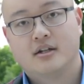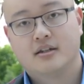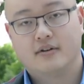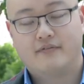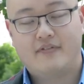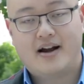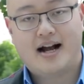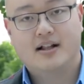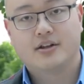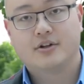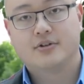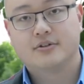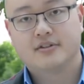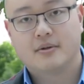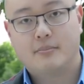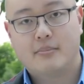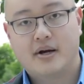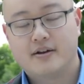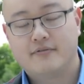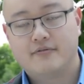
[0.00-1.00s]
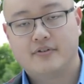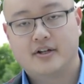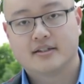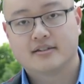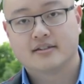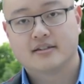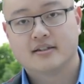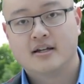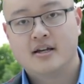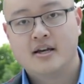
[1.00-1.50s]
The values, the
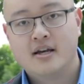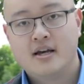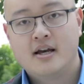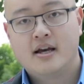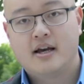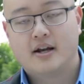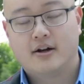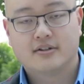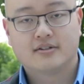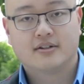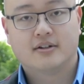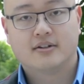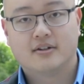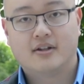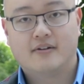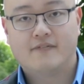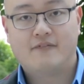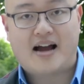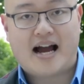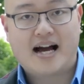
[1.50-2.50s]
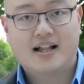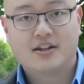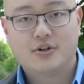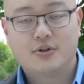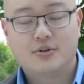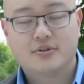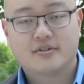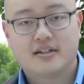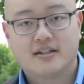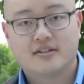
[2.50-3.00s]
benefits, and also the
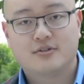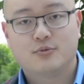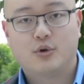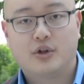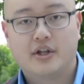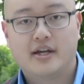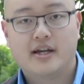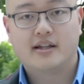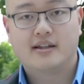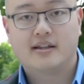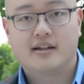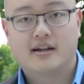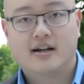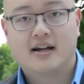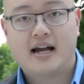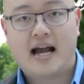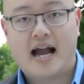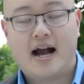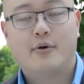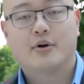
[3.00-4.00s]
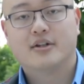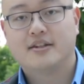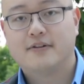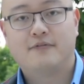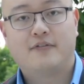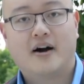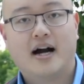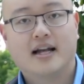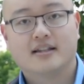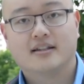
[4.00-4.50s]
values is really how I
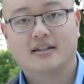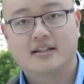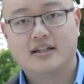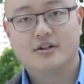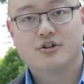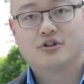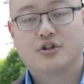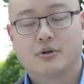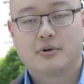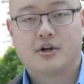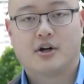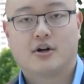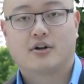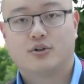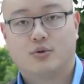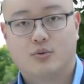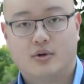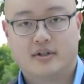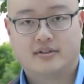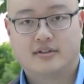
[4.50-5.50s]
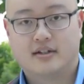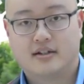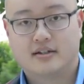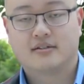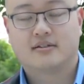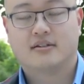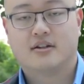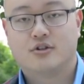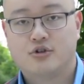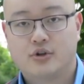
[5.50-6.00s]
define the leadership
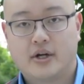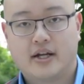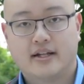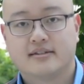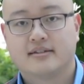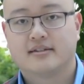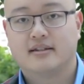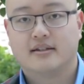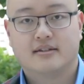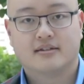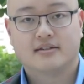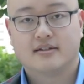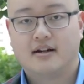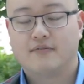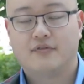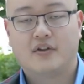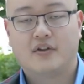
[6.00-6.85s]
characteristics, the traits and stuff